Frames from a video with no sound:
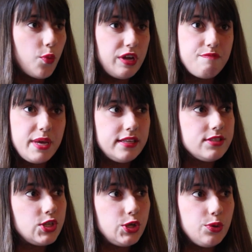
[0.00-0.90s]
We've been
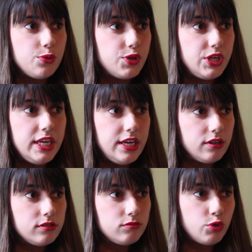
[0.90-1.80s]
to
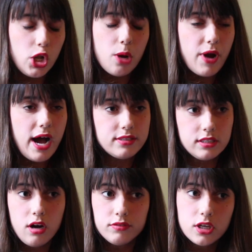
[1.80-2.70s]
the Royal Opera House
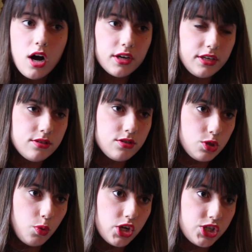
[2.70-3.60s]
in Covent Garden
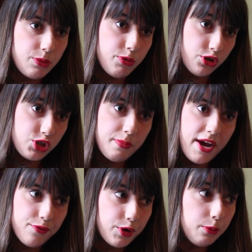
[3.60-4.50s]
to watch a production
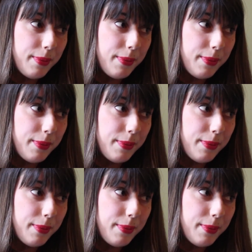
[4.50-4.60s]
by the Royal